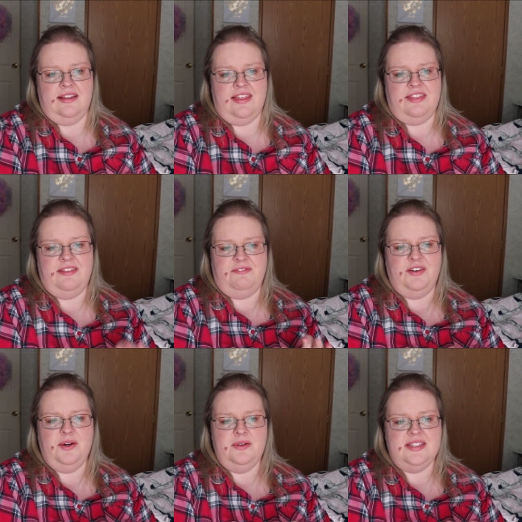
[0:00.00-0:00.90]

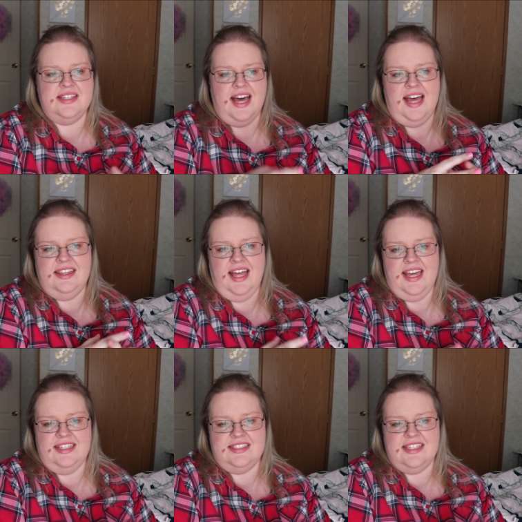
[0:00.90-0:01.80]
foods that I
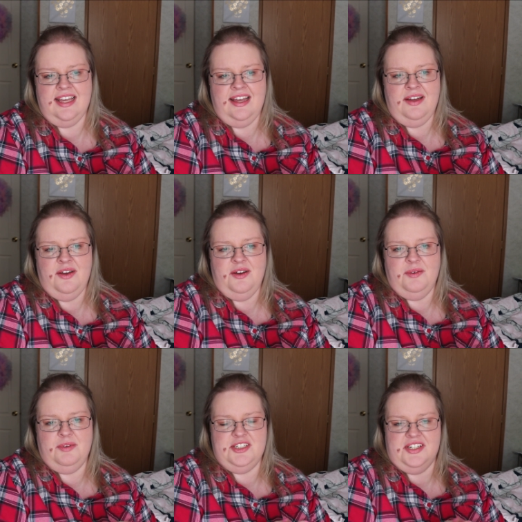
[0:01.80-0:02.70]
liked,
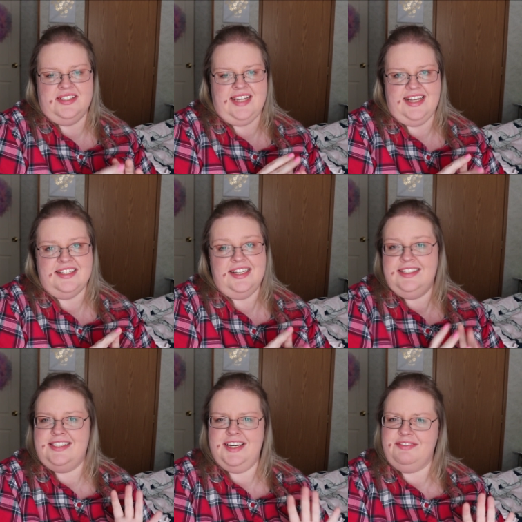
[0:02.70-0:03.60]
were just
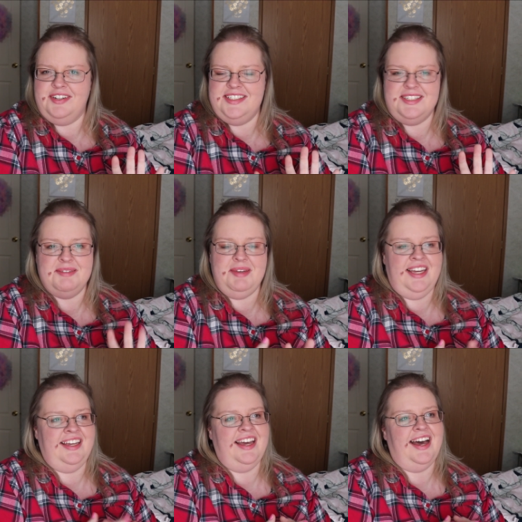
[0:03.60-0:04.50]
tasting different to
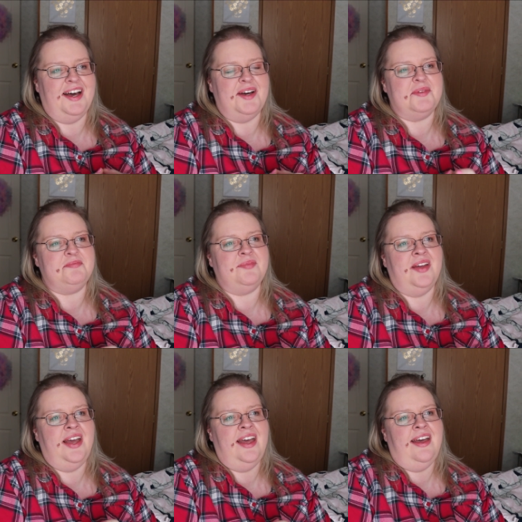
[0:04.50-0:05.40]
me. Um,
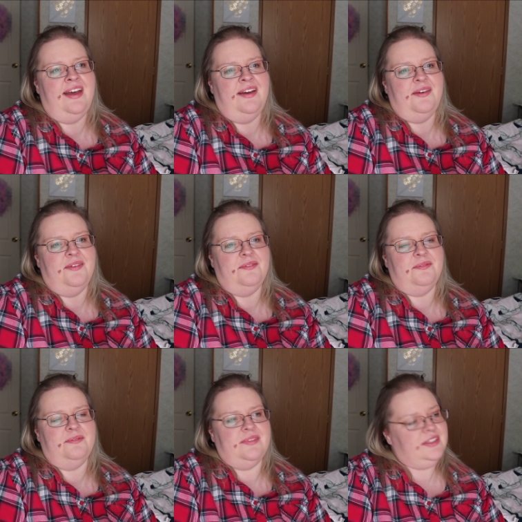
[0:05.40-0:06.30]

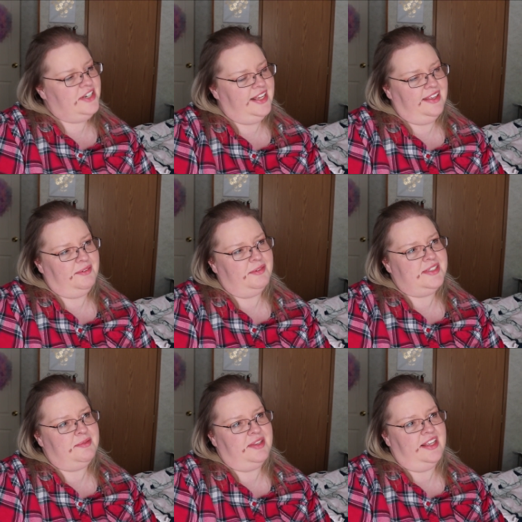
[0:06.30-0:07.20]
I'm trying to think what
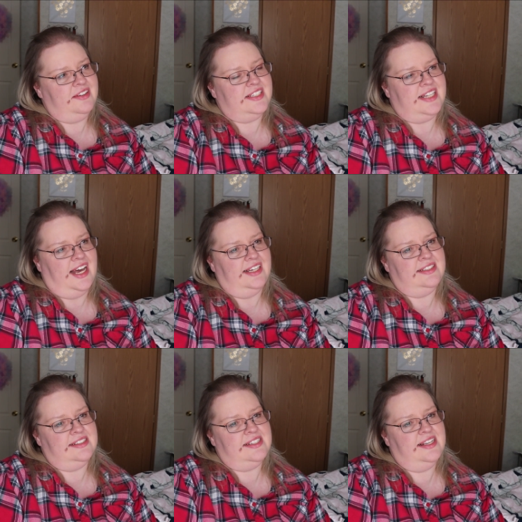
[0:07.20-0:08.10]
was some of the other
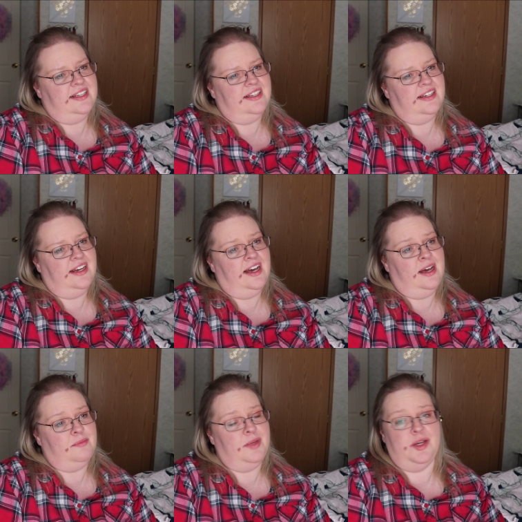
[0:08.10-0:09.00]
signs.
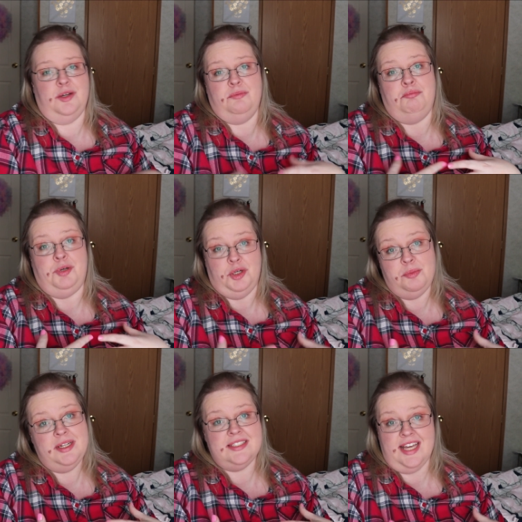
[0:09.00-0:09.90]
Um,
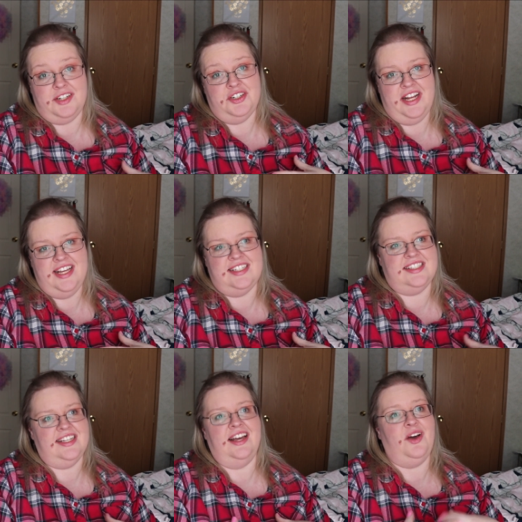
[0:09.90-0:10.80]
boob tenderness,